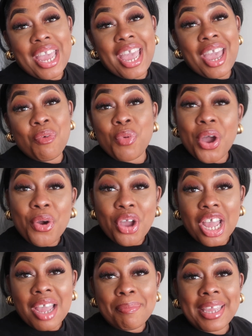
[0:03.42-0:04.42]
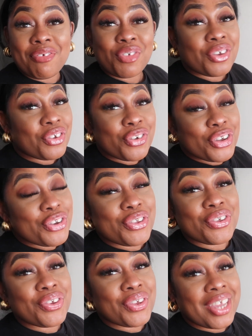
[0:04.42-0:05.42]
here, welcome. If you're not
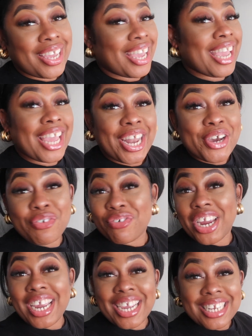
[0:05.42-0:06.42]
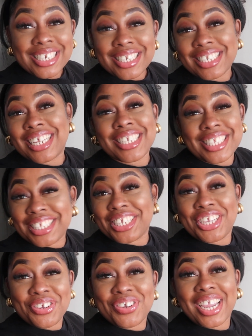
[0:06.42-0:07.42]
new, hello friend, nice to
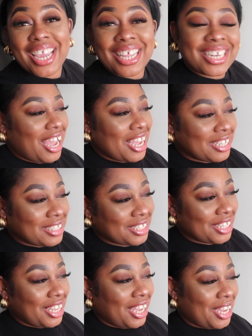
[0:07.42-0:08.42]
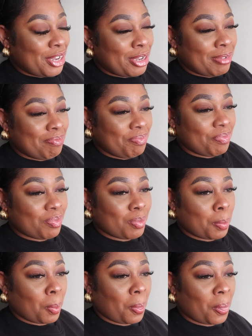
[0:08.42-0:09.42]
see you again. Guys, I'm
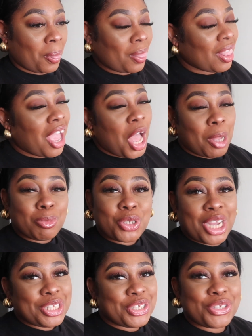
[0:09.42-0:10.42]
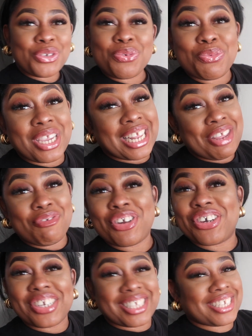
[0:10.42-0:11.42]
trying to do weekly
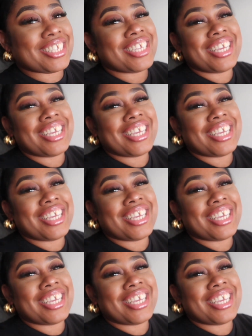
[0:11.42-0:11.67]
vlogs